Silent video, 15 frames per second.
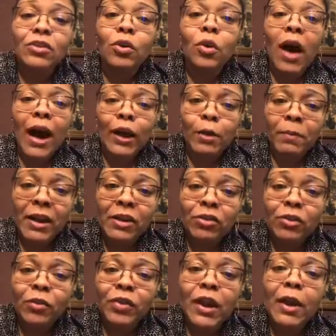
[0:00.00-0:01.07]
So
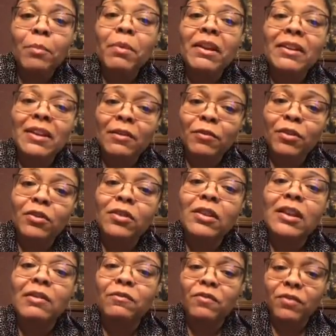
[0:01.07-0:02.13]
occupational therapy differs
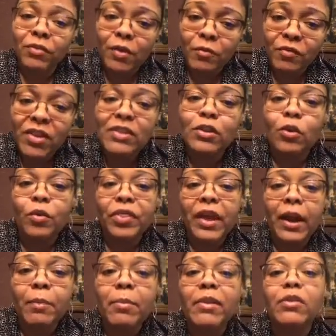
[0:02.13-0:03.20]
from physical
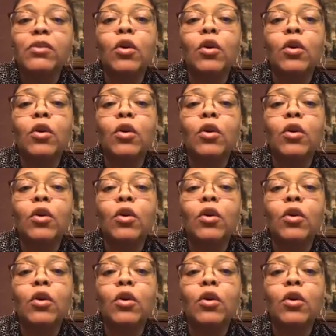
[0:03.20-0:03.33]
therapy.